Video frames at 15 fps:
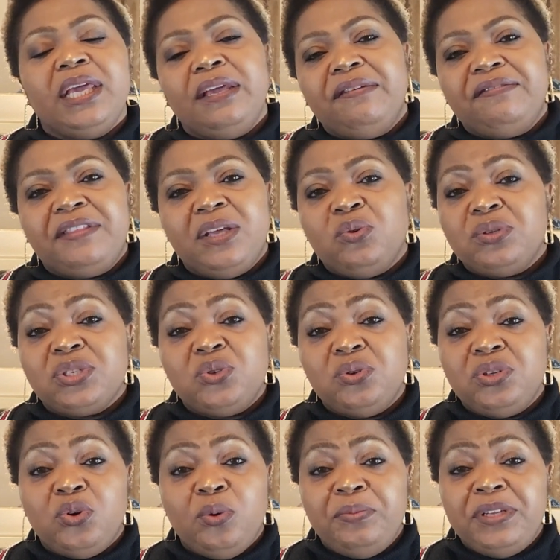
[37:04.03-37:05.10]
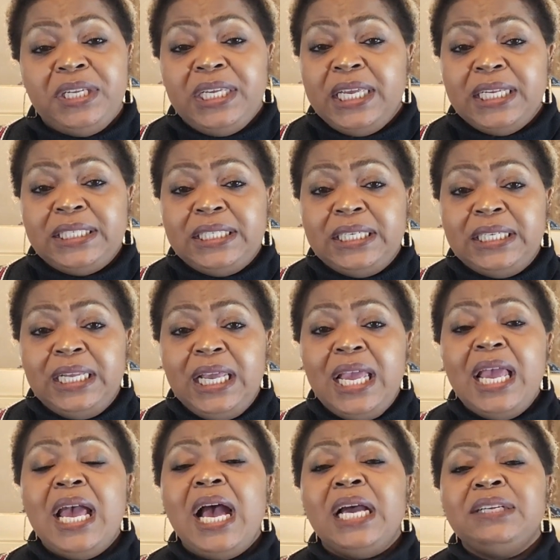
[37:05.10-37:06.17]
if there was good communication.
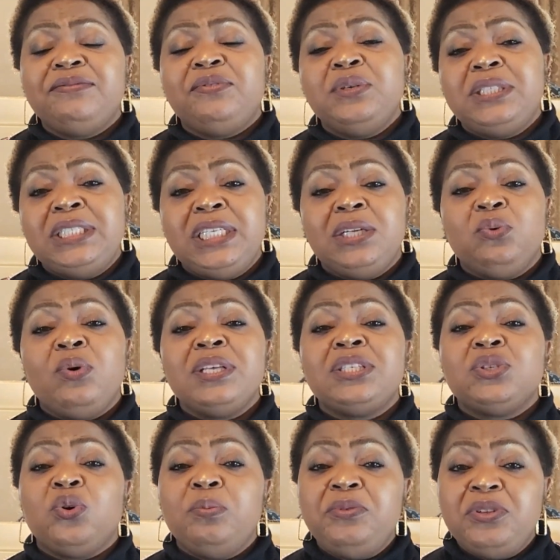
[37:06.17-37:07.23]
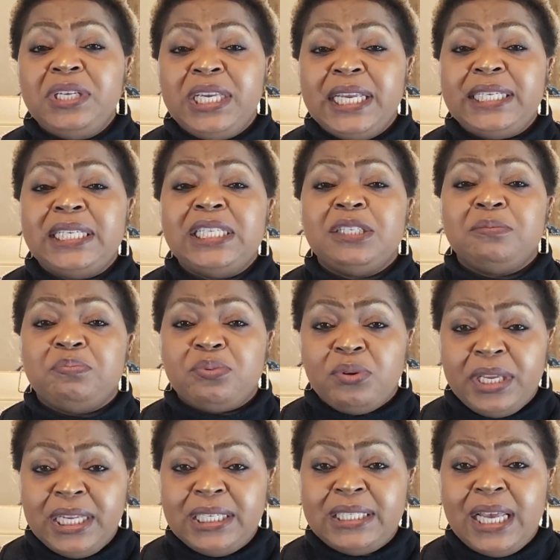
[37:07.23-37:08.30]
Unfortunately, once communication is
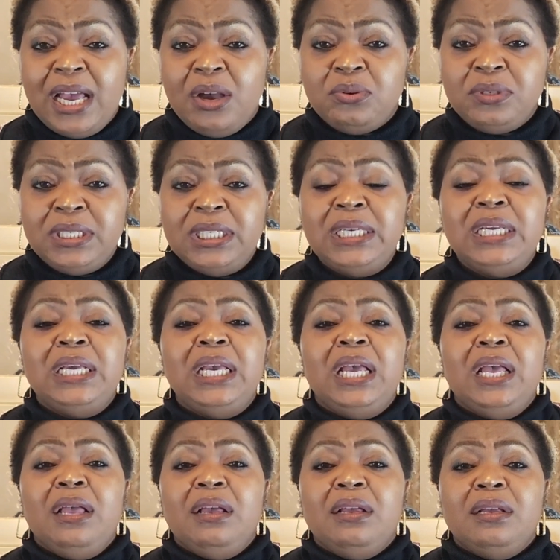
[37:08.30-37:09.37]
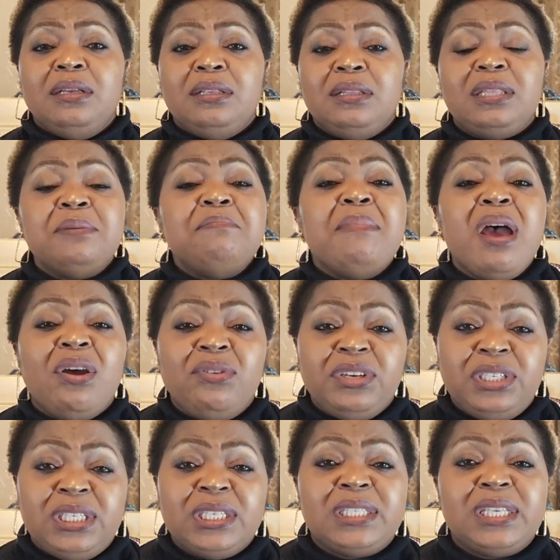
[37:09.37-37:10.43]
broken down, the
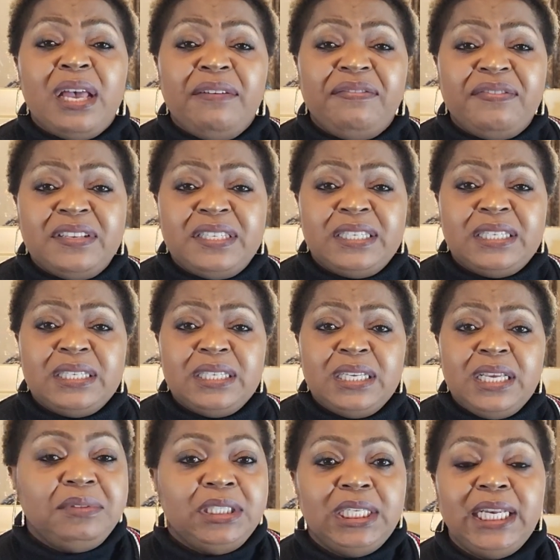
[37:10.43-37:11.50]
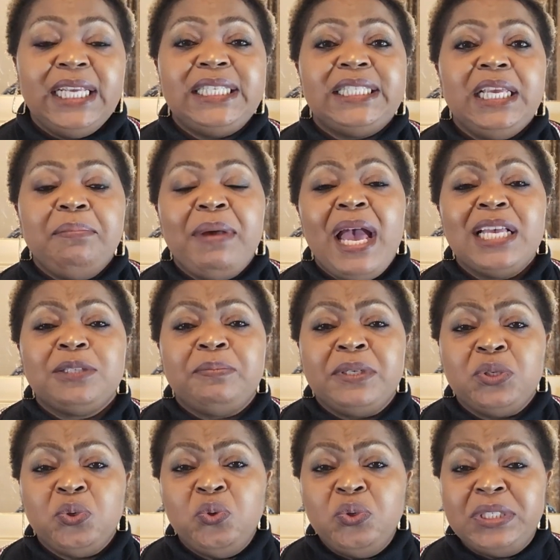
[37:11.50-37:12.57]
marriage suffers. Let's say my
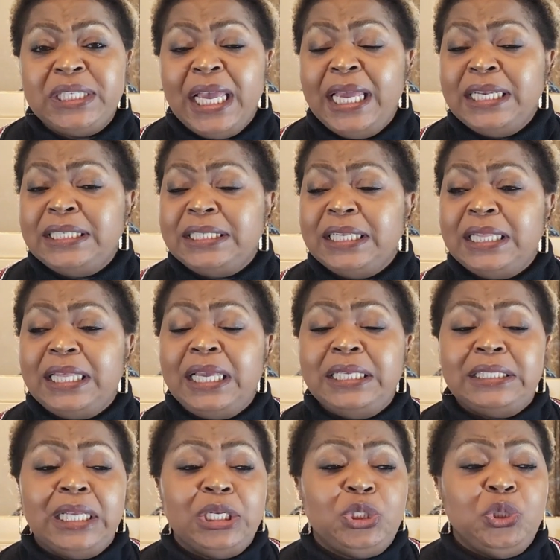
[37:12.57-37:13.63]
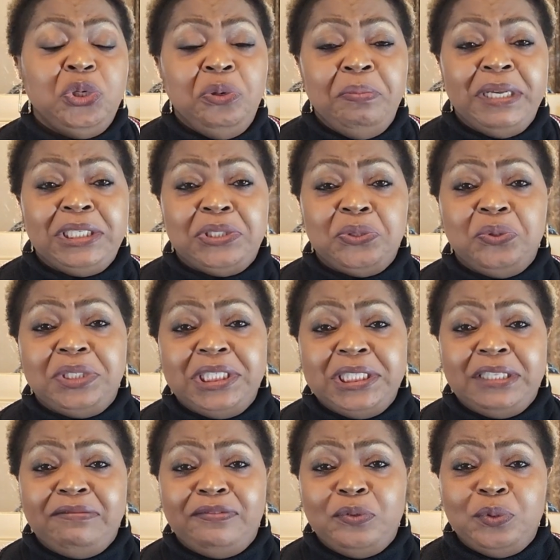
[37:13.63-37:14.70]
husband cooks and there's too much salt
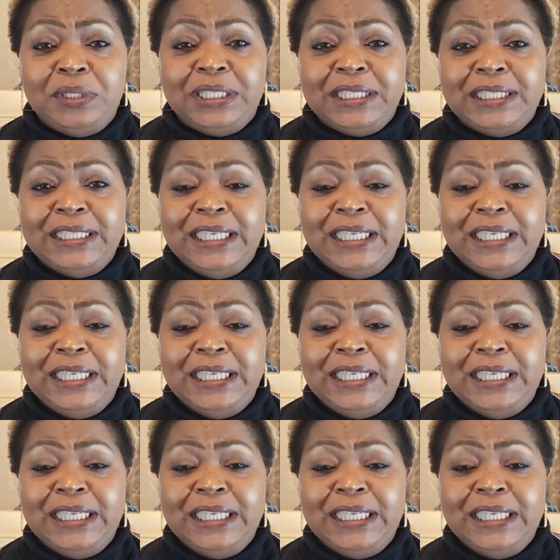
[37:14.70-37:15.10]
in the food